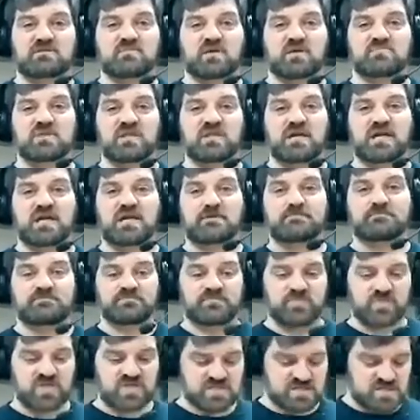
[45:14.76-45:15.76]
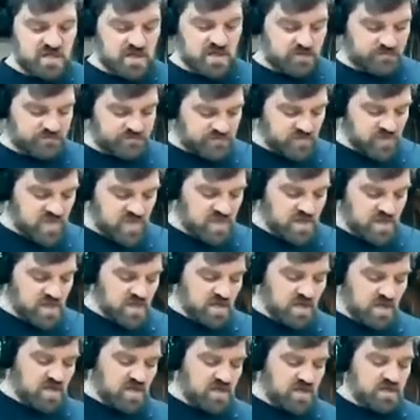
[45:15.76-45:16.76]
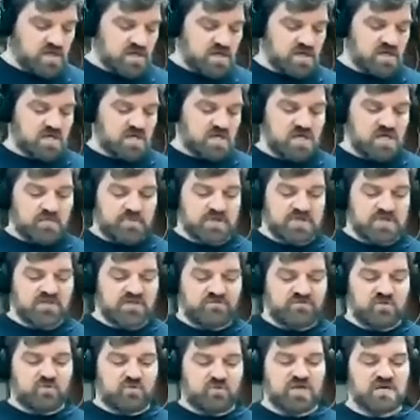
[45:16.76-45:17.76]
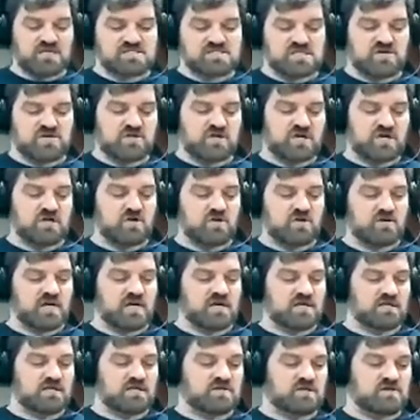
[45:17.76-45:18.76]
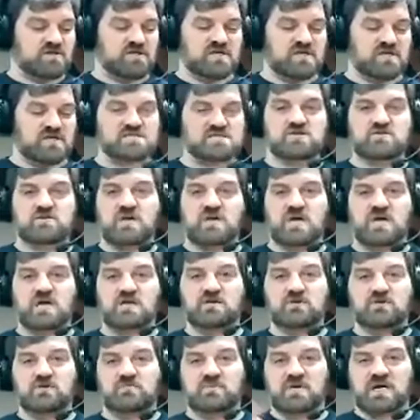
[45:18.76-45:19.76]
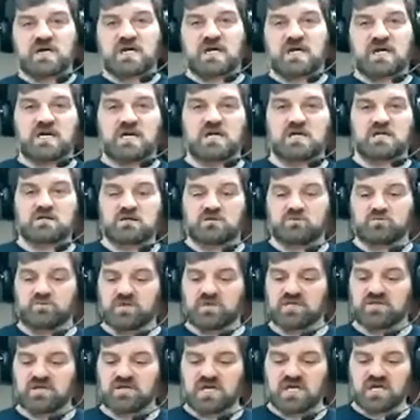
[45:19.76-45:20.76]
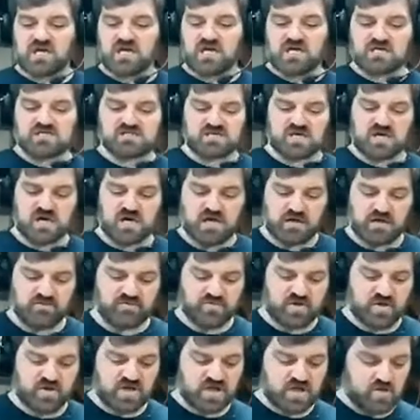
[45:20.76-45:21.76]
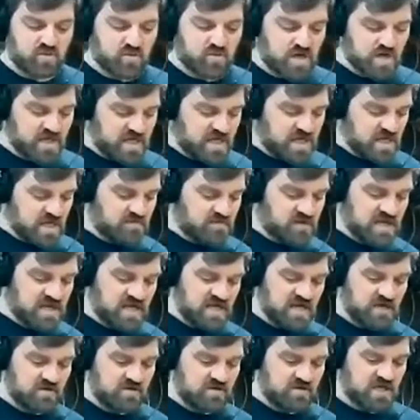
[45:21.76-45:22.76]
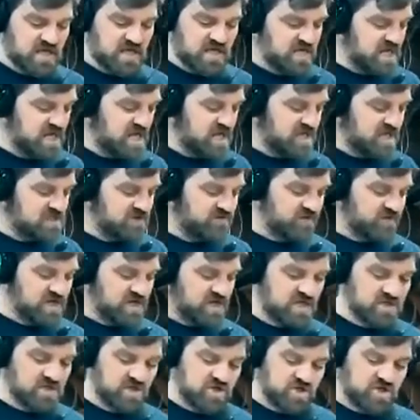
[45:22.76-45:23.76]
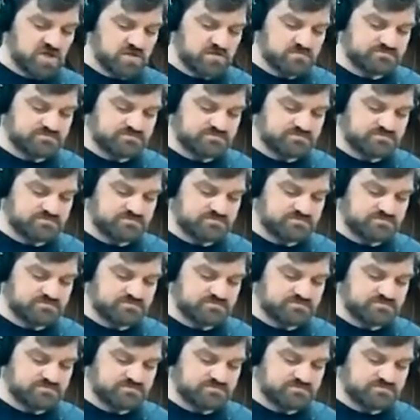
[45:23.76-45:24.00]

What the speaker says: play. So a couple of different ways that you can go ahead and do this. You can do it by hand with a saw. You're going to want to come down 1/8 of an inch.